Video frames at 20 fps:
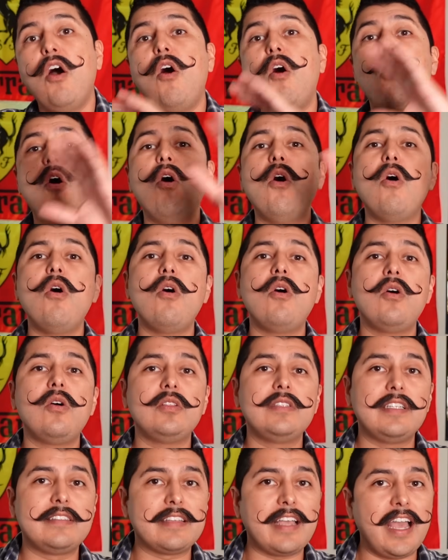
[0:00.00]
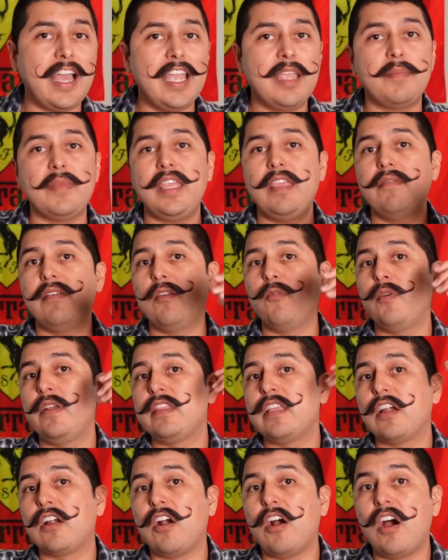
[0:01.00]
all the time, even when
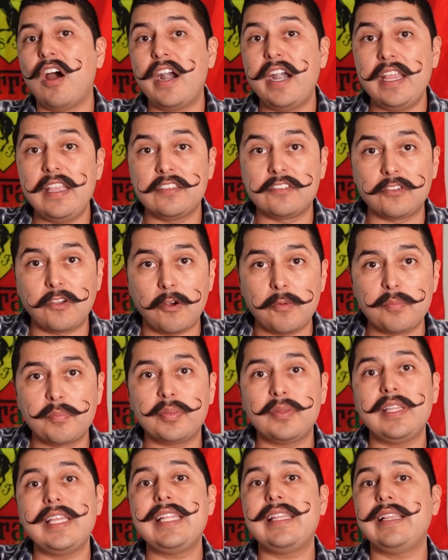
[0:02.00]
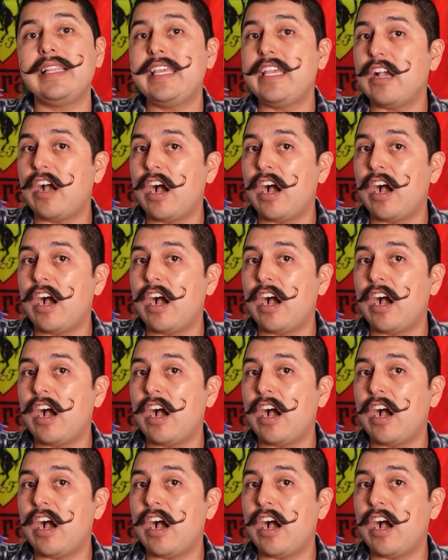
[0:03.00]
the car is completely